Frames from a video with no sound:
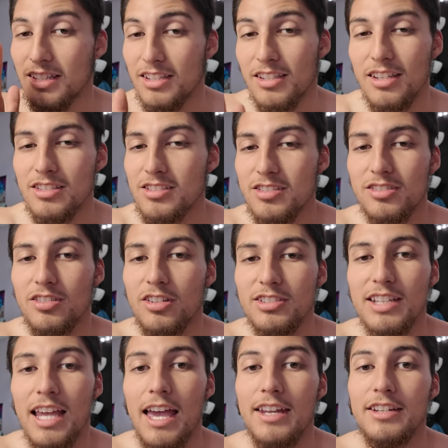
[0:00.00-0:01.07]
it just
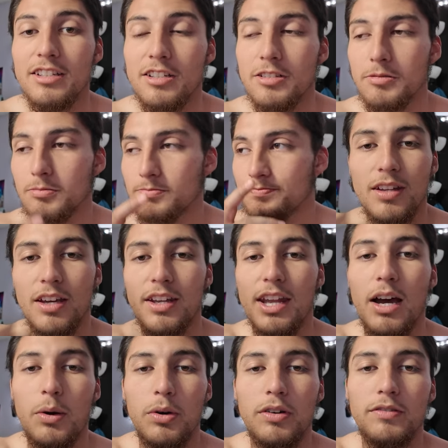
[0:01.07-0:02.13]
starts adding up an
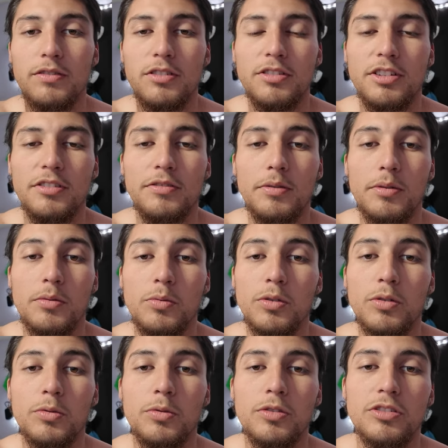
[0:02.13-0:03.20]
hour of learning from the
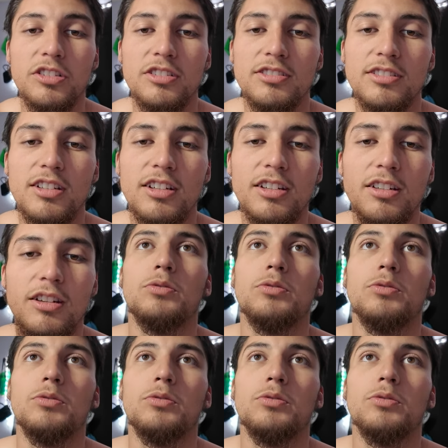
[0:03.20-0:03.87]
real world is done.